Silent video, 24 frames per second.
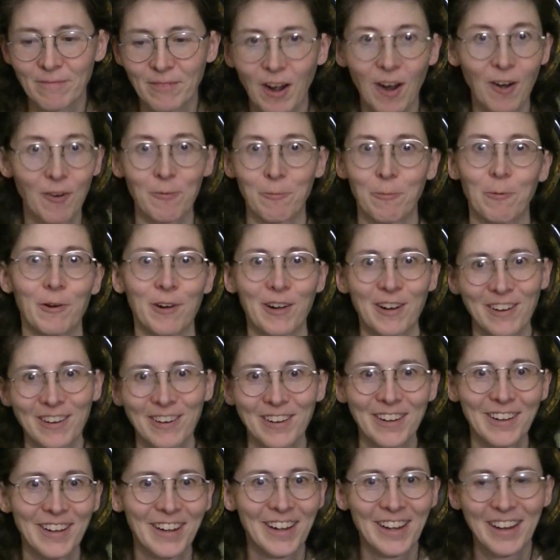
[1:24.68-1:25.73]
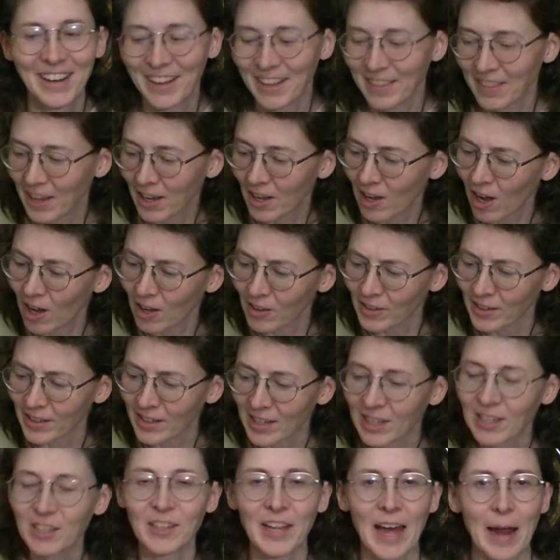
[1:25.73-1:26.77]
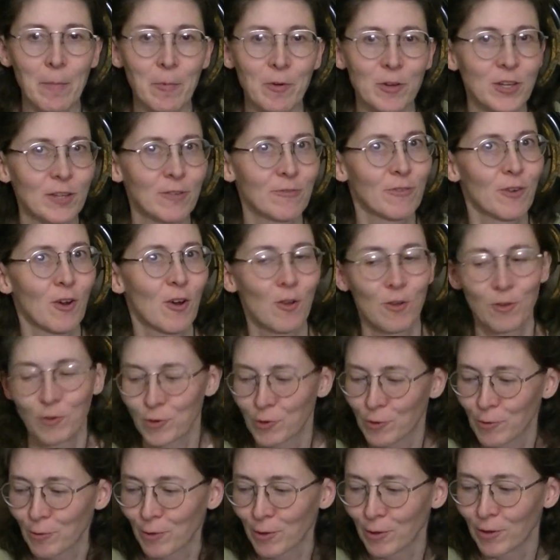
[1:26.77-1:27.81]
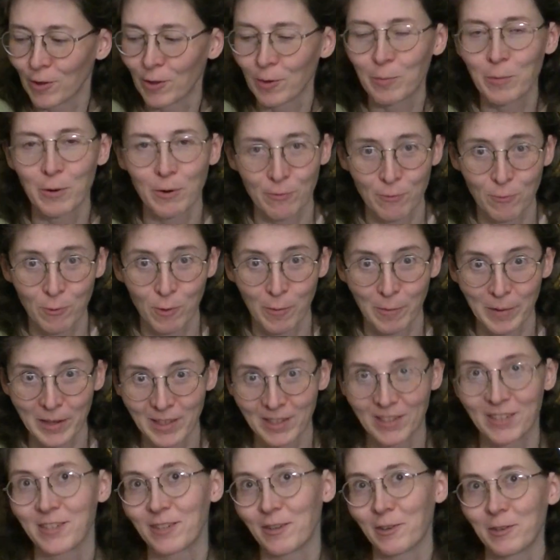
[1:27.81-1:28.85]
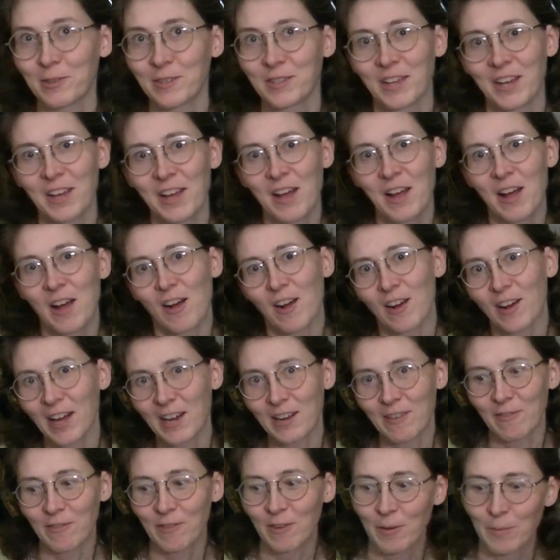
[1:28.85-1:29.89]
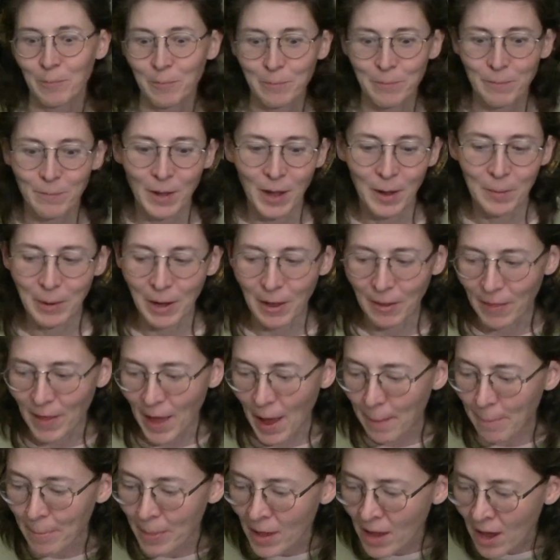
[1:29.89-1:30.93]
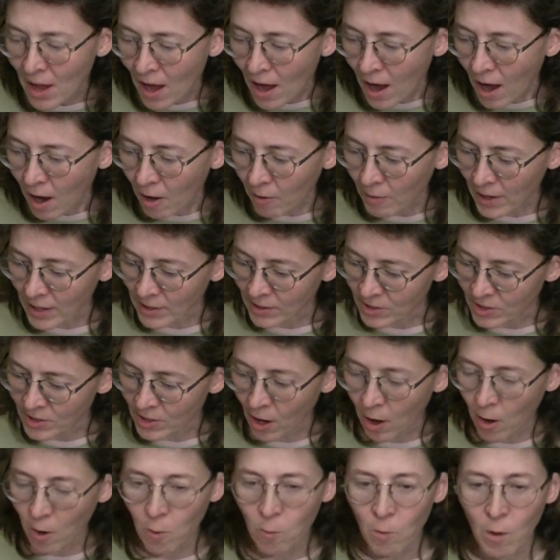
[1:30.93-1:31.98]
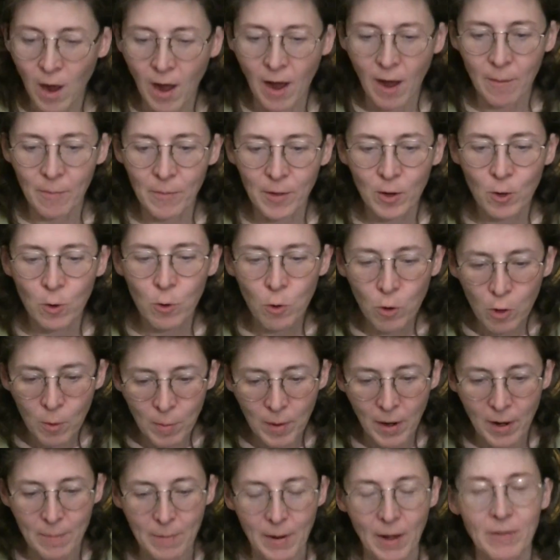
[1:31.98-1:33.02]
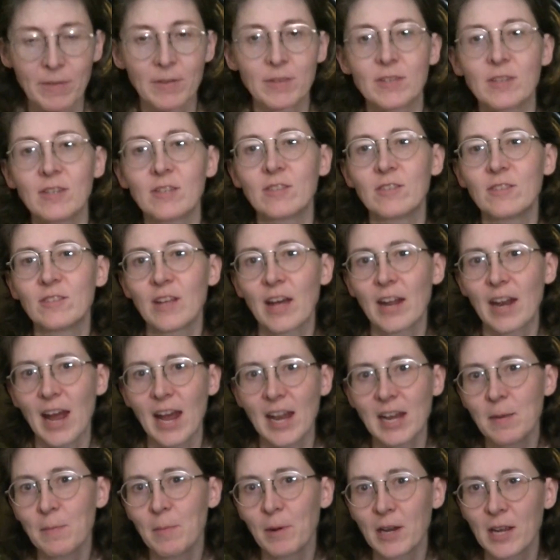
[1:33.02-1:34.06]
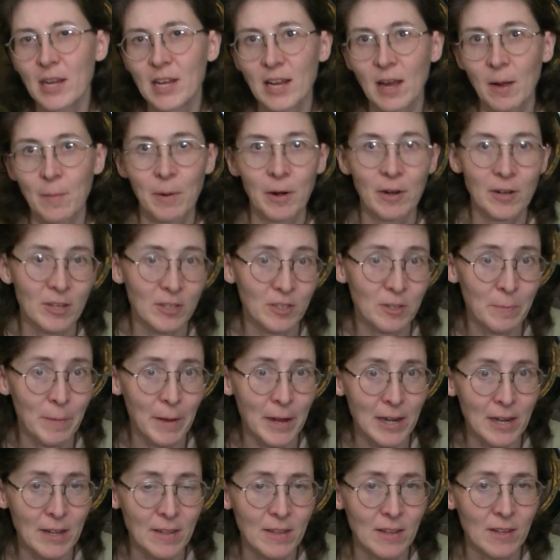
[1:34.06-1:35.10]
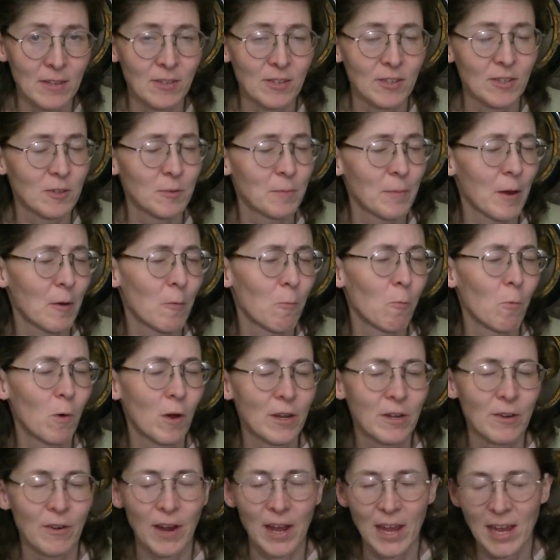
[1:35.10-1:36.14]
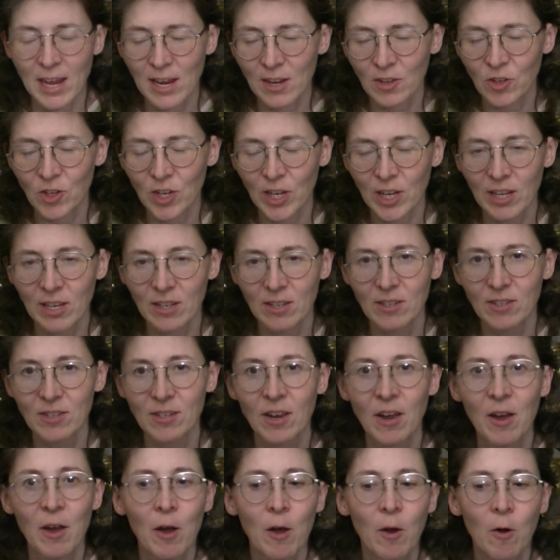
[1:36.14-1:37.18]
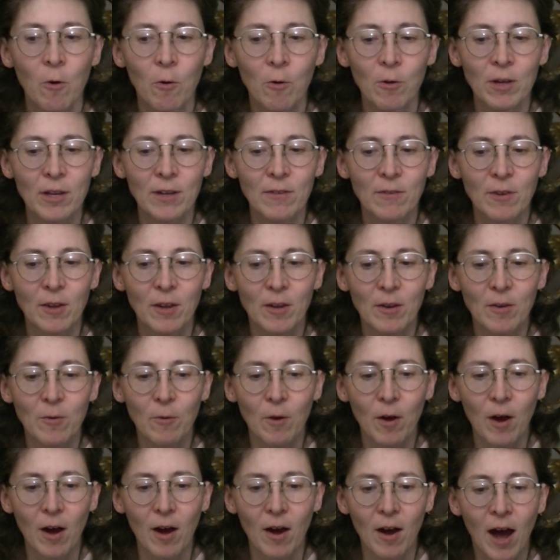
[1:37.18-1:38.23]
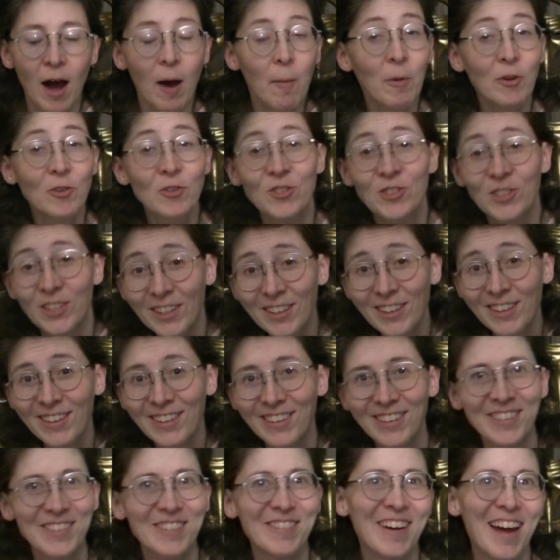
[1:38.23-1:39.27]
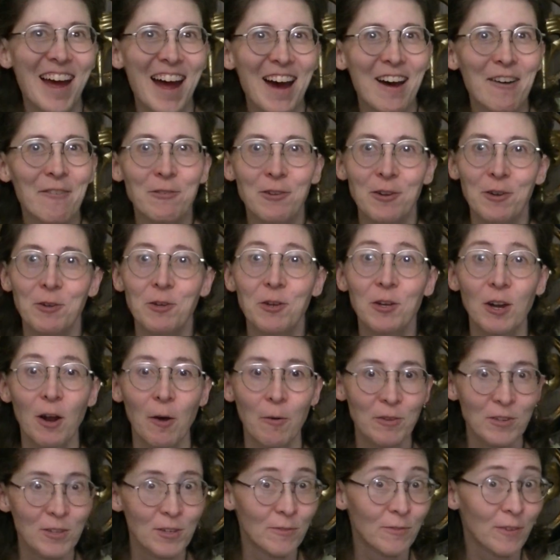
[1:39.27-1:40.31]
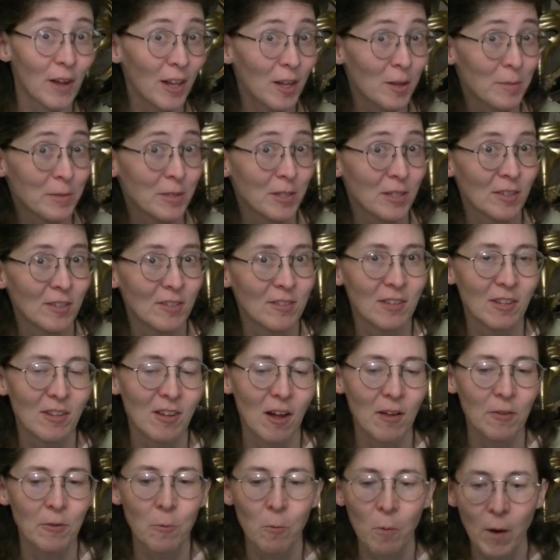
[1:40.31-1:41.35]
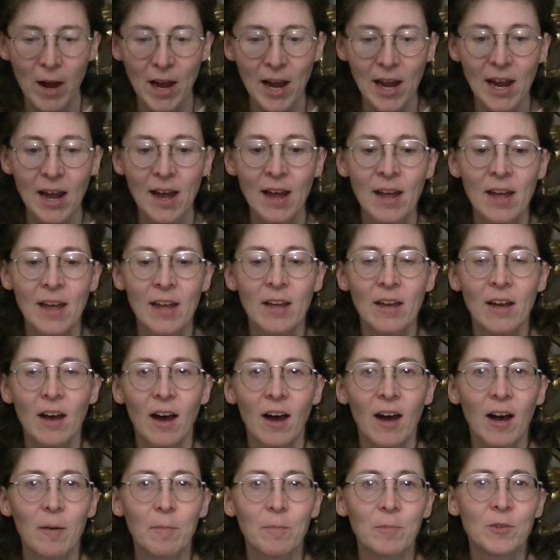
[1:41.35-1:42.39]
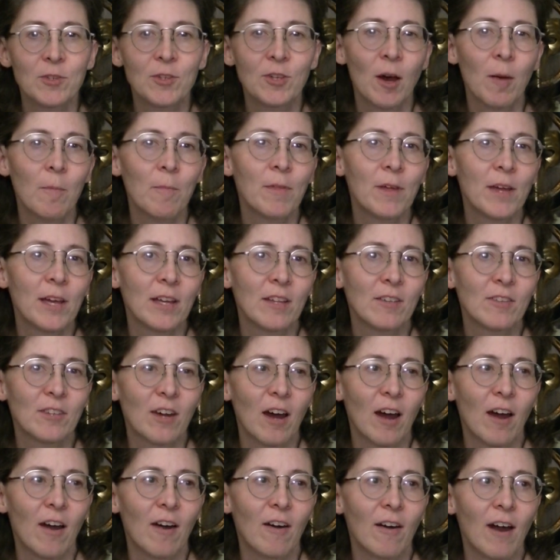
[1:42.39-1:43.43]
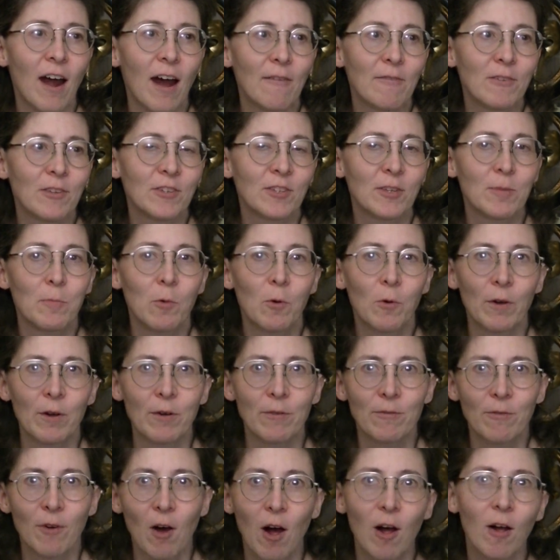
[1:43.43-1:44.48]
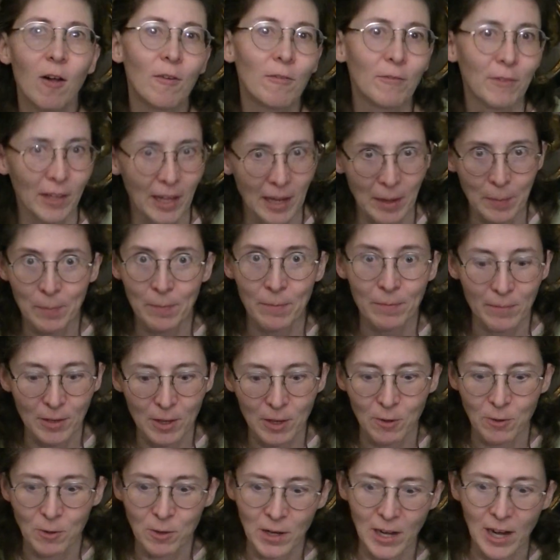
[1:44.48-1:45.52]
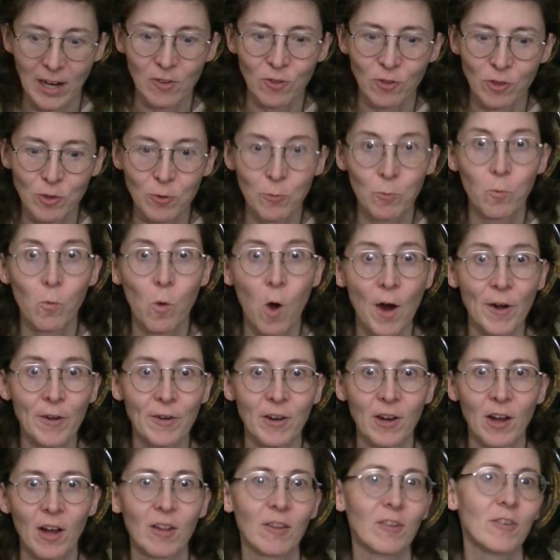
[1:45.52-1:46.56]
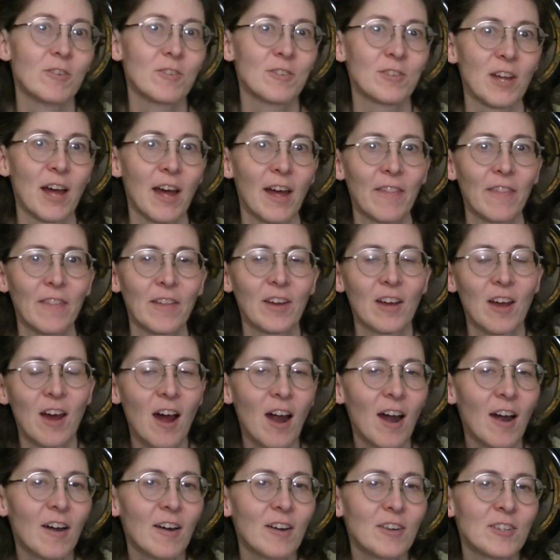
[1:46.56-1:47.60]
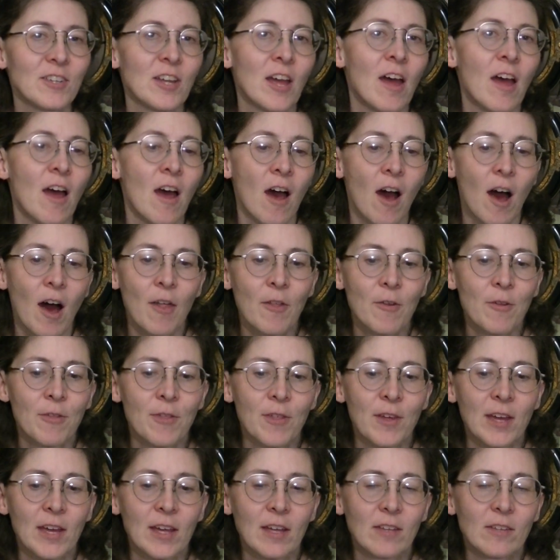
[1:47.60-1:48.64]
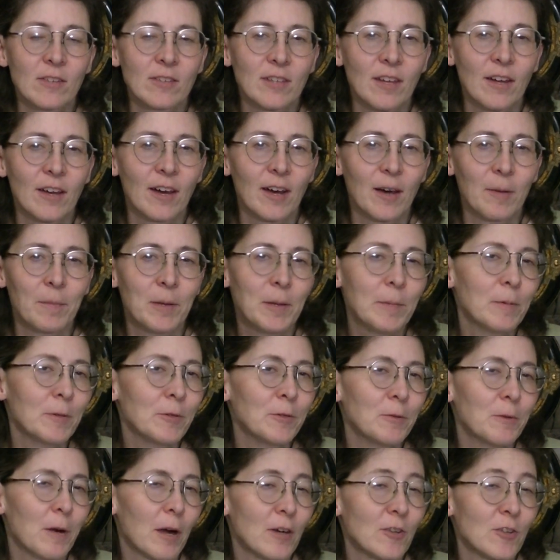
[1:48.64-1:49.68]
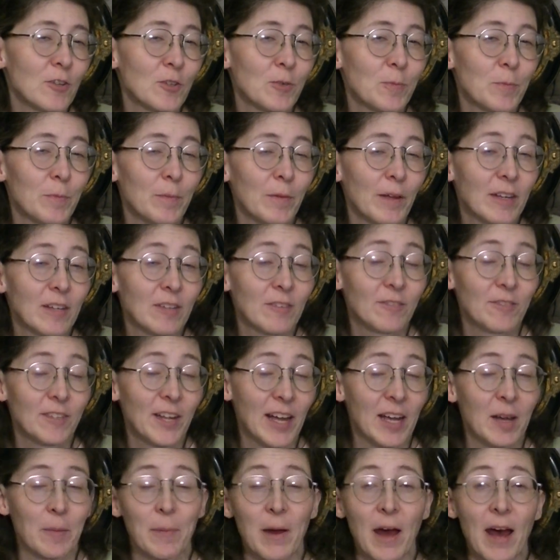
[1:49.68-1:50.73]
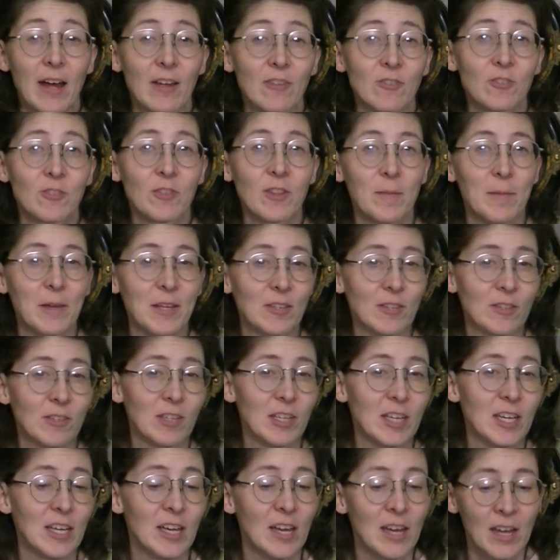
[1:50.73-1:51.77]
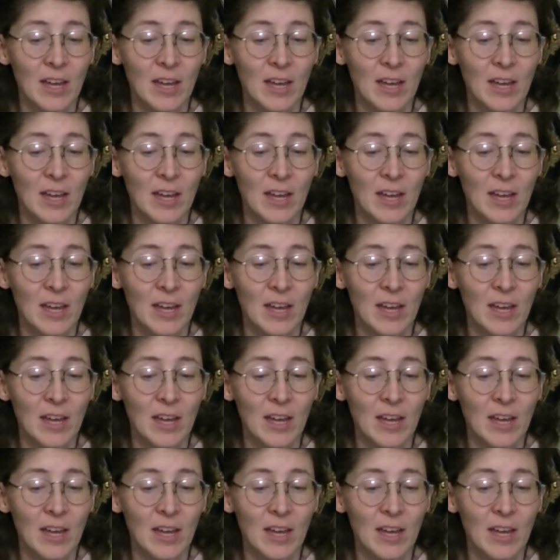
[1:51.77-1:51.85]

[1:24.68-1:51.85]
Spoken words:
artwork. They called it collaborative cultural performance, so it's all kind of about that. Okay, so the cool part about this is that anybody can participate in this. It doesn't matter what your age is or even how much skill you have. You know, you can always develop skills along the way. Some things are obviously more involved, like, you know, you can actually do watercolors on the cards. Other things people do are just like decoupage, so they basically